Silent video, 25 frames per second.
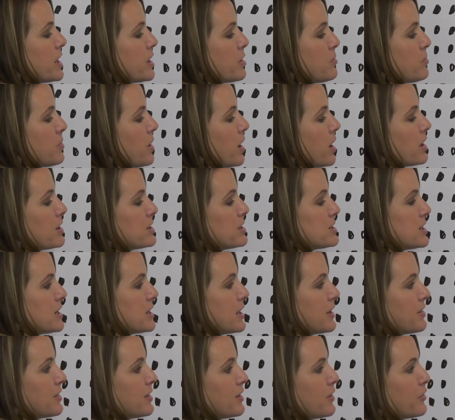a part to
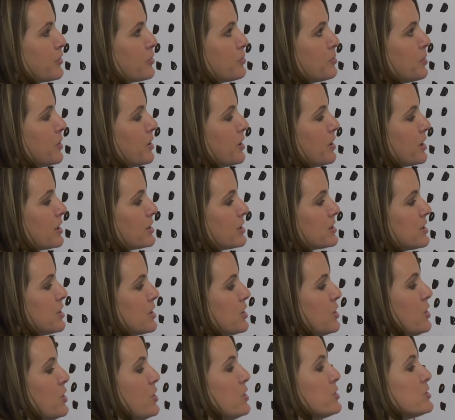get the other part.
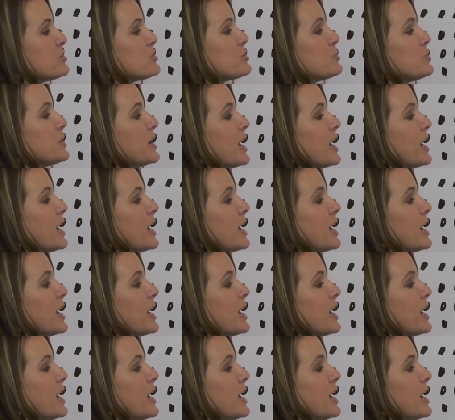So we